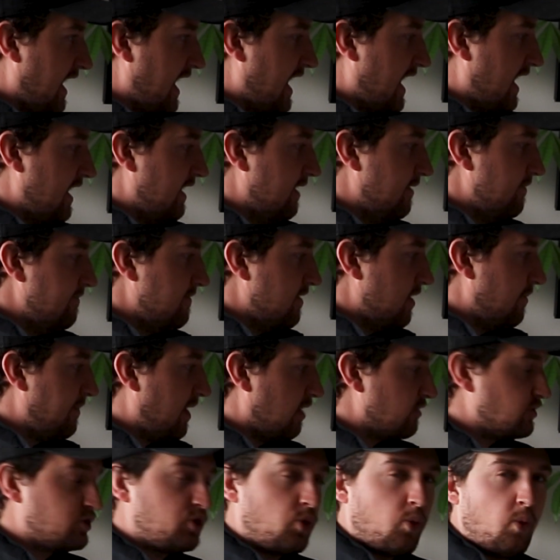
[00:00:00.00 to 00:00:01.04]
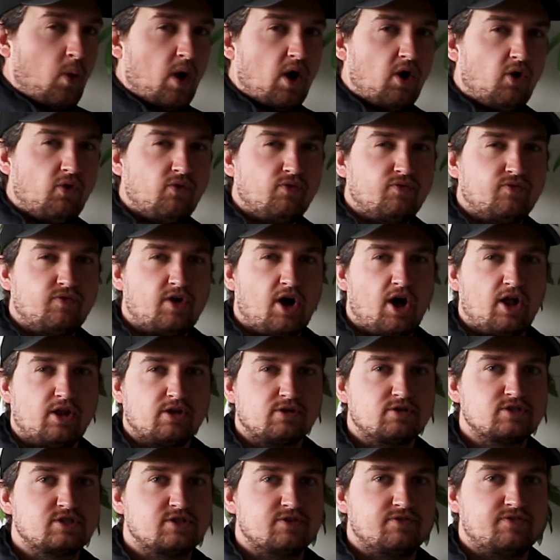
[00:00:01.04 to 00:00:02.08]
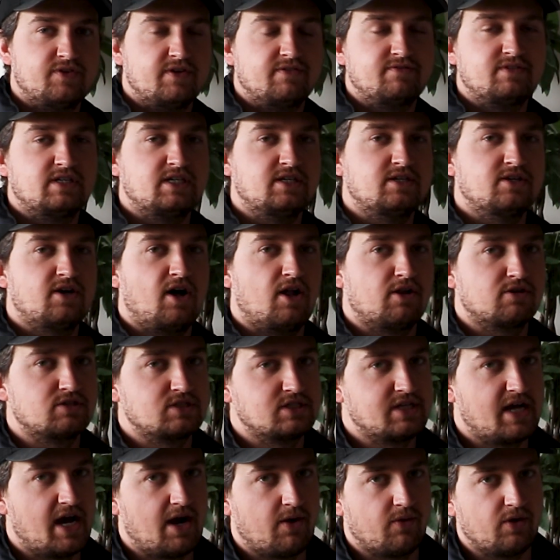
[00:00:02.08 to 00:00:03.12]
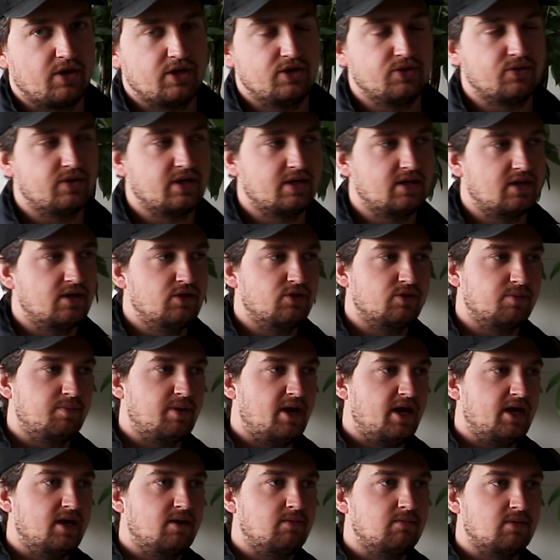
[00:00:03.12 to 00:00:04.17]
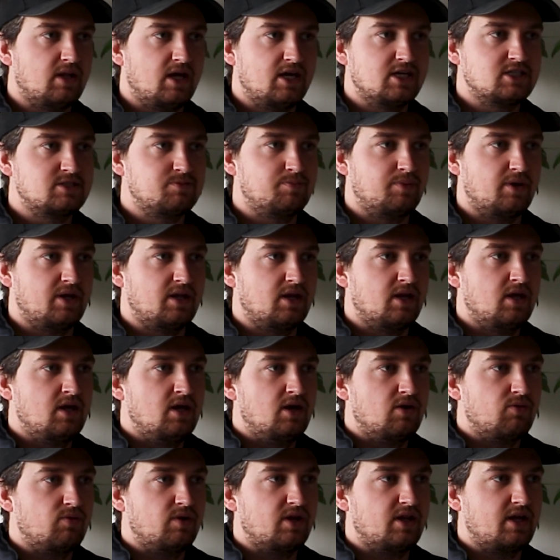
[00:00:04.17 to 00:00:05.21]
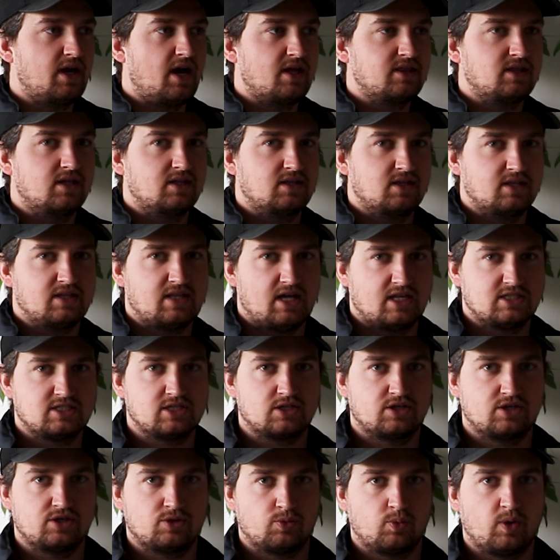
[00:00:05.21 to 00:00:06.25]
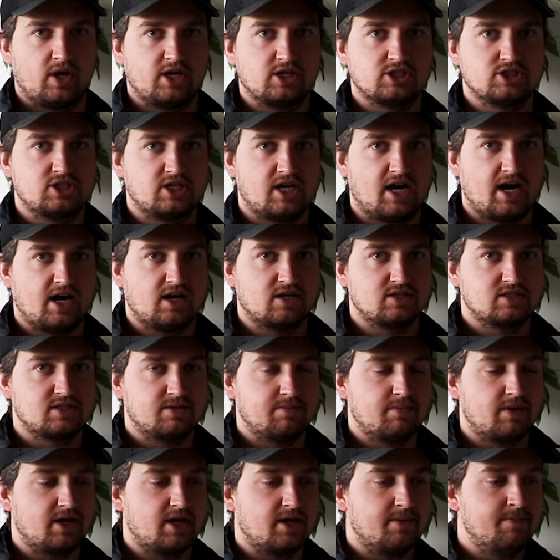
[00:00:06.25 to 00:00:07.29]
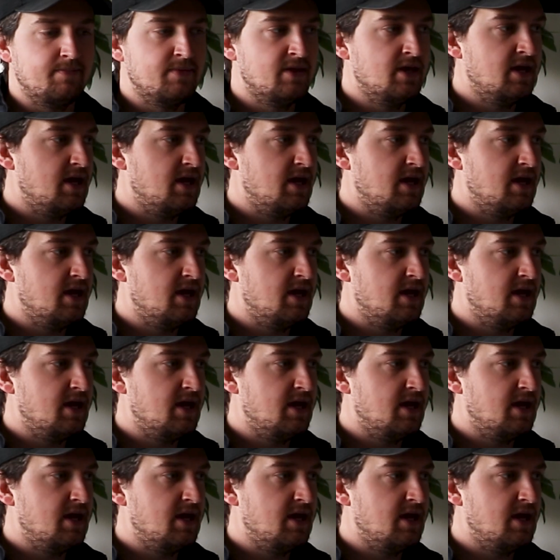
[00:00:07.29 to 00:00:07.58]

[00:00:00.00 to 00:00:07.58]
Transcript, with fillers: at about twelve to fifteen dollars an hour. You can, you can pay them less, but really I think that that's a good wage to hire somebody.